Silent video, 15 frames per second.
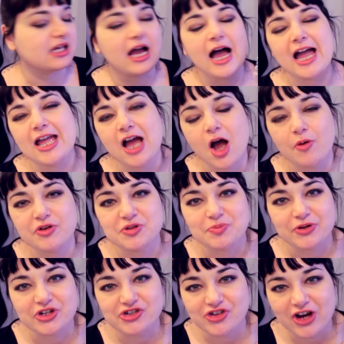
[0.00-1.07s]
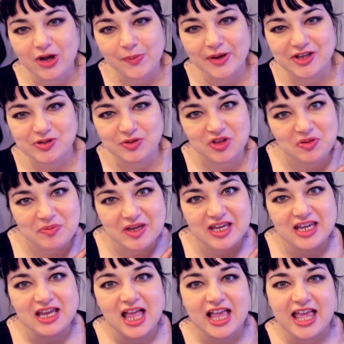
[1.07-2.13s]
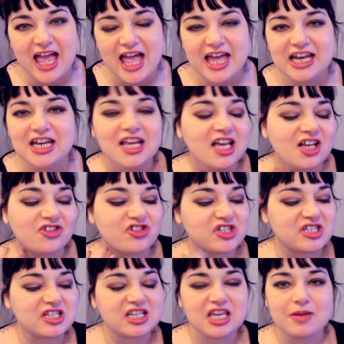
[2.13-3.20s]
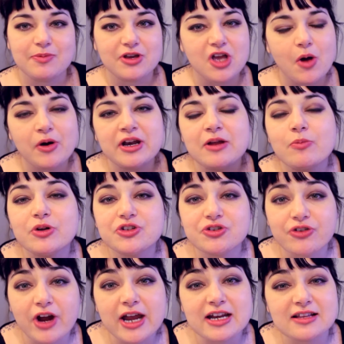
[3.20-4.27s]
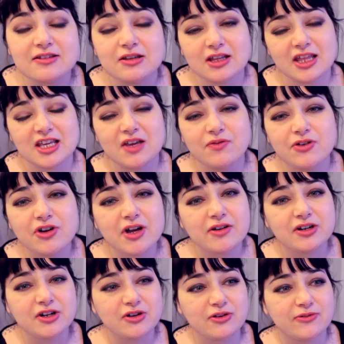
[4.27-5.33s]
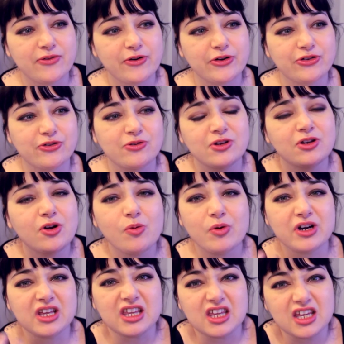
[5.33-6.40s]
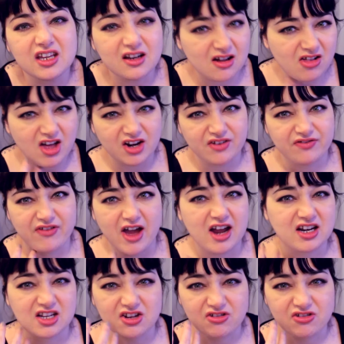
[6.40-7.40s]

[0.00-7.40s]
I always bring trail mix with me, again, just to keep you going. And what's great is that, like, if you're on a nude photo shoot, you don't want to eat a lot of fat and